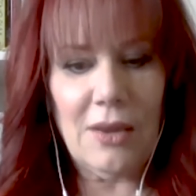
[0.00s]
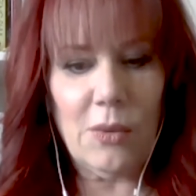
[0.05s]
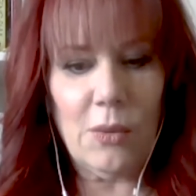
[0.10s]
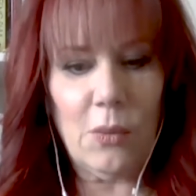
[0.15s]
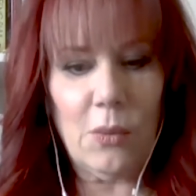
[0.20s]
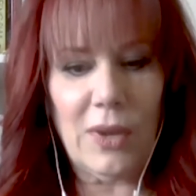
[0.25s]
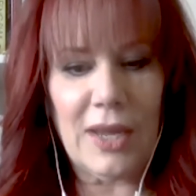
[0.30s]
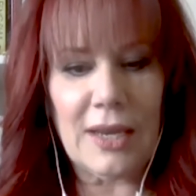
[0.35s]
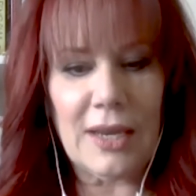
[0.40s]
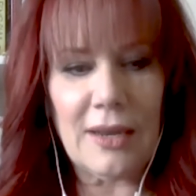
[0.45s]

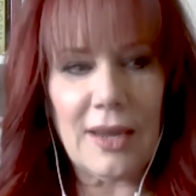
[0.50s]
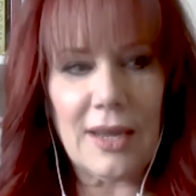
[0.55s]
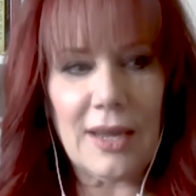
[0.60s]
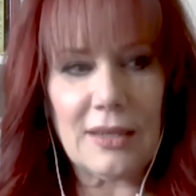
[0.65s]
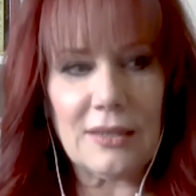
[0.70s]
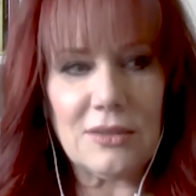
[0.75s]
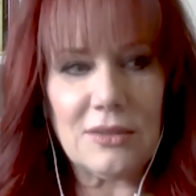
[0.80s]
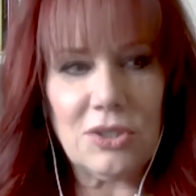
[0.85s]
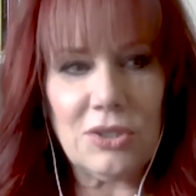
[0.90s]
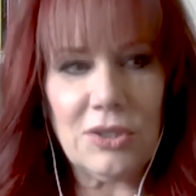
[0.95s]
When
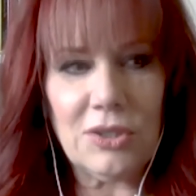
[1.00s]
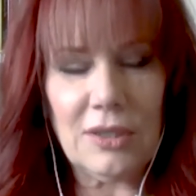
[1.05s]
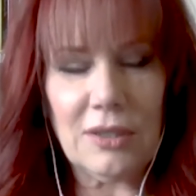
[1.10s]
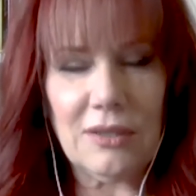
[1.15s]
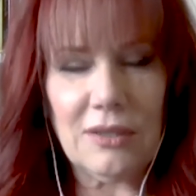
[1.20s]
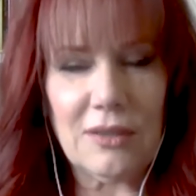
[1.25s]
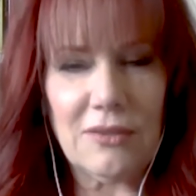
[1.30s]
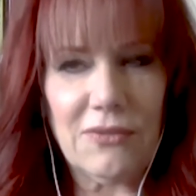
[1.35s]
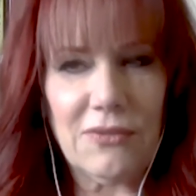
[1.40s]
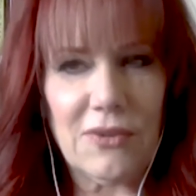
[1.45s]
I took
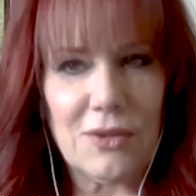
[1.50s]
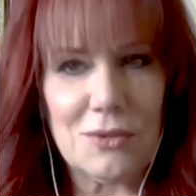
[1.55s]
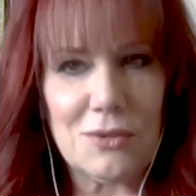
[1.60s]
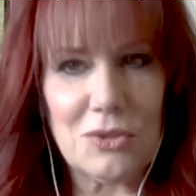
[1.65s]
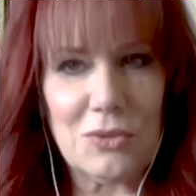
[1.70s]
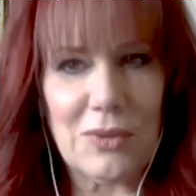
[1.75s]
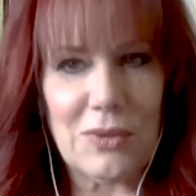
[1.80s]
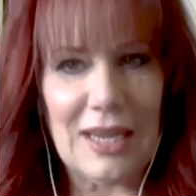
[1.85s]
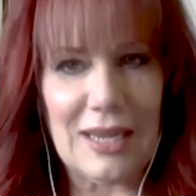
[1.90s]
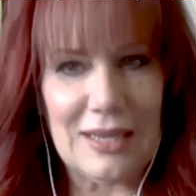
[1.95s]
the feng
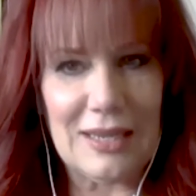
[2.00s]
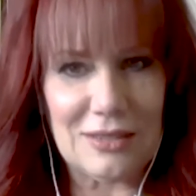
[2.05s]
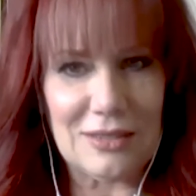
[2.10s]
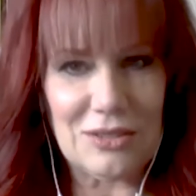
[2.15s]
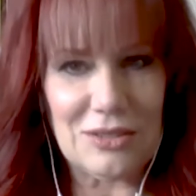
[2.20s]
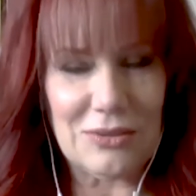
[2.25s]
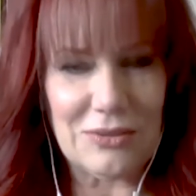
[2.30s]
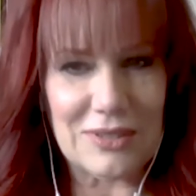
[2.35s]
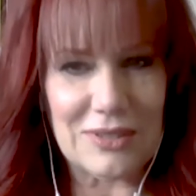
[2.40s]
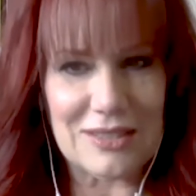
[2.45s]
shui
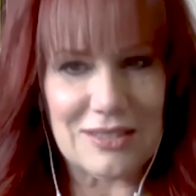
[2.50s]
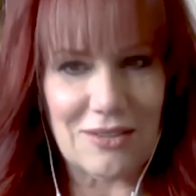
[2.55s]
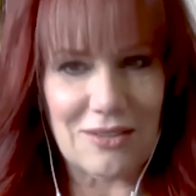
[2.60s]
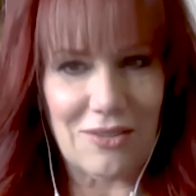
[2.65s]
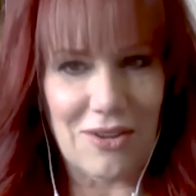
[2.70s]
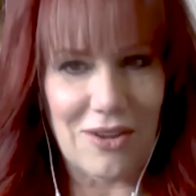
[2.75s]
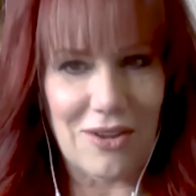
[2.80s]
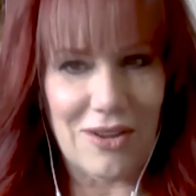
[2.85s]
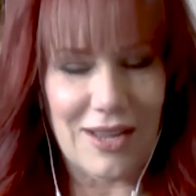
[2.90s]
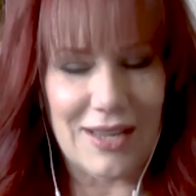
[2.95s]
into a
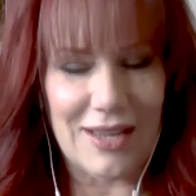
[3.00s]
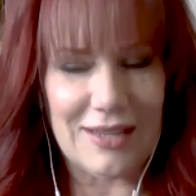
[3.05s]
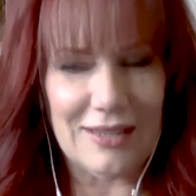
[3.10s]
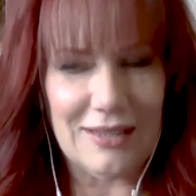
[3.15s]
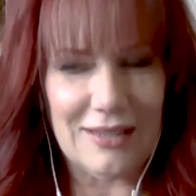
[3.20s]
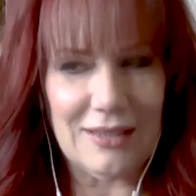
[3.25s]
salon